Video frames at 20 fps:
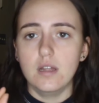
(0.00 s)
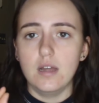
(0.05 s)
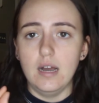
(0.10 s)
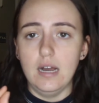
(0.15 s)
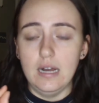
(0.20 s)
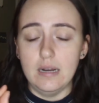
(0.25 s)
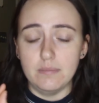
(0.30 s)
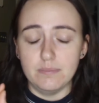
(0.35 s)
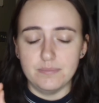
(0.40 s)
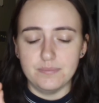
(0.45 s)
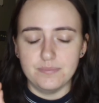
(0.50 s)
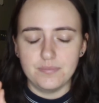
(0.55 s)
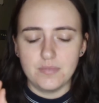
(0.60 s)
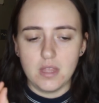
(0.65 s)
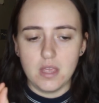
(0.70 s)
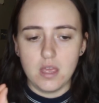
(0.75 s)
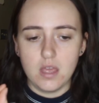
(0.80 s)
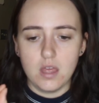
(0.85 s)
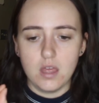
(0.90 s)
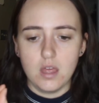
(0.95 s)

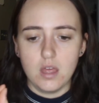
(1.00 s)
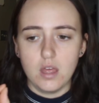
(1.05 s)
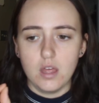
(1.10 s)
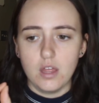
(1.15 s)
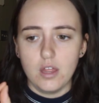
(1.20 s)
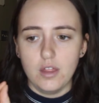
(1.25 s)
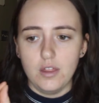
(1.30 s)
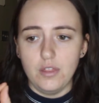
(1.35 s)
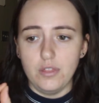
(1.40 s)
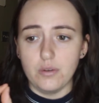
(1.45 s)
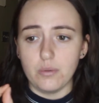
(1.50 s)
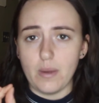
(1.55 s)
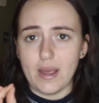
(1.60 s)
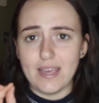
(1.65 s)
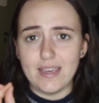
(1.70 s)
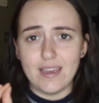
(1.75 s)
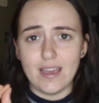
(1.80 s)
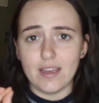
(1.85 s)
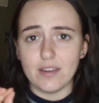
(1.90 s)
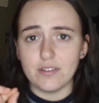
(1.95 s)
The
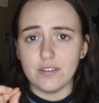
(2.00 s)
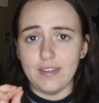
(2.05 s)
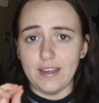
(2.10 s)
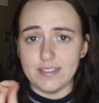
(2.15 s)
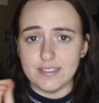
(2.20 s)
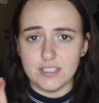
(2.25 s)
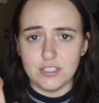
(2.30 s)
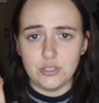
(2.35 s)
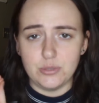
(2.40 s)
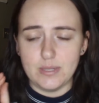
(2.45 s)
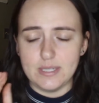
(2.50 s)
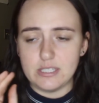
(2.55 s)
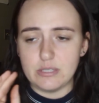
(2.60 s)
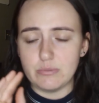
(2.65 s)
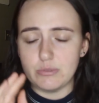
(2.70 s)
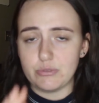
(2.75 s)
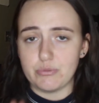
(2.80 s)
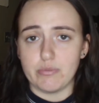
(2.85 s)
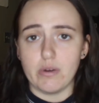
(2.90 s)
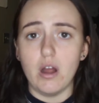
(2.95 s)
way he handled that
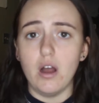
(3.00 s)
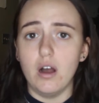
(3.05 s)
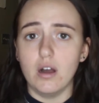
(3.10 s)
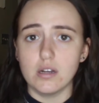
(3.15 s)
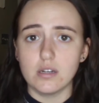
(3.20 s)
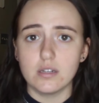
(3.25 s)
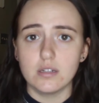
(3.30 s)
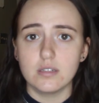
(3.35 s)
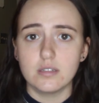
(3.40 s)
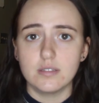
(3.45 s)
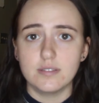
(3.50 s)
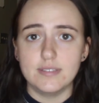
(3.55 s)
situation was wrong.